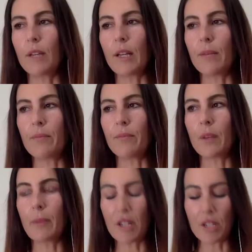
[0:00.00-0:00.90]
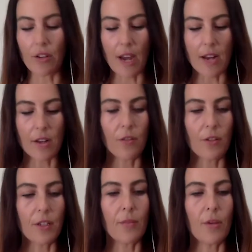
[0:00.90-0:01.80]
um, I'm actually creating a course
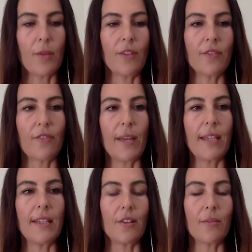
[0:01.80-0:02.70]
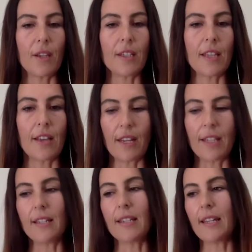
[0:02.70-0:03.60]
at the moment for base health because of that
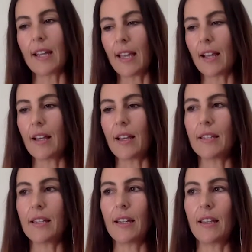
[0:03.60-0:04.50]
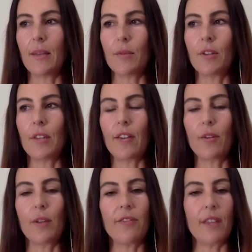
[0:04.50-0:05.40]
reason is that I get clients in and they want that
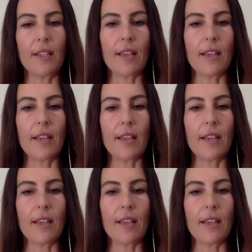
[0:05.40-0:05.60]
quick fix,